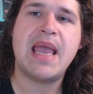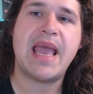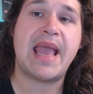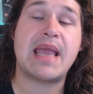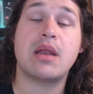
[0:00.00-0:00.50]

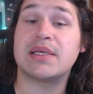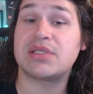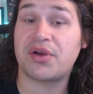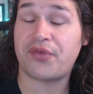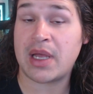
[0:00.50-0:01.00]
And I
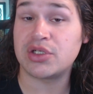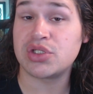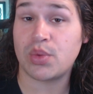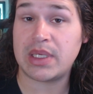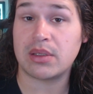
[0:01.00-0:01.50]
sold it for
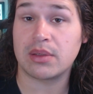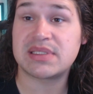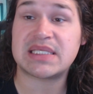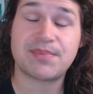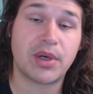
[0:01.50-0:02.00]
$120.
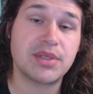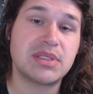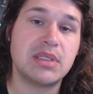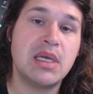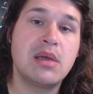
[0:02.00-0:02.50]
That's
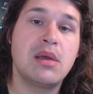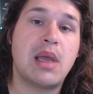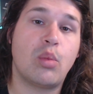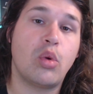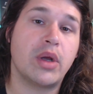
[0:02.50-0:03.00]
posted
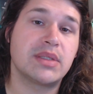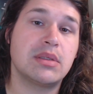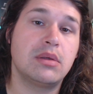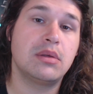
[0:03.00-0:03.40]
and worked